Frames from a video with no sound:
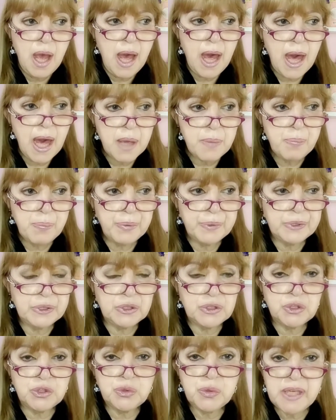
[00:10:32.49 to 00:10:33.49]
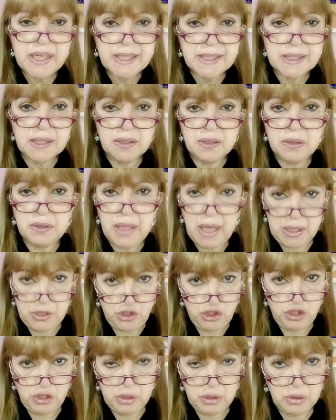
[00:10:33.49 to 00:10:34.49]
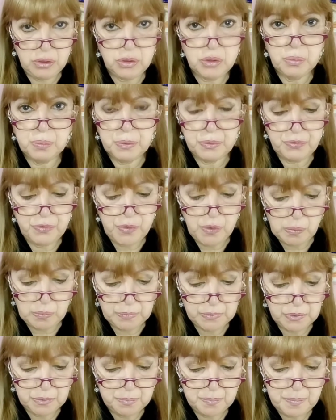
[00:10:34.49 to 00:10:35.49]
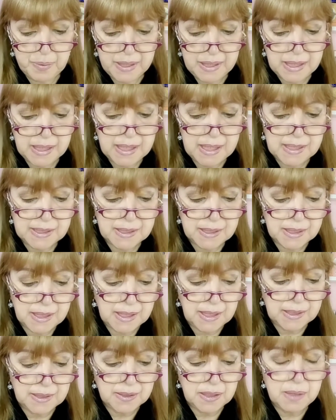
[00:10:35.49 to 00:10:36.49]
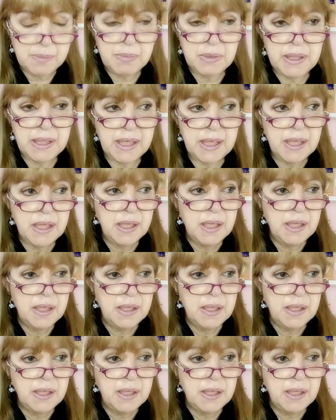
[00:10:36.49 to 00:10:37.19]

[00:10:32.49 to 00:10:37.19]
hyper sweet touch to perfumes, but it is extremely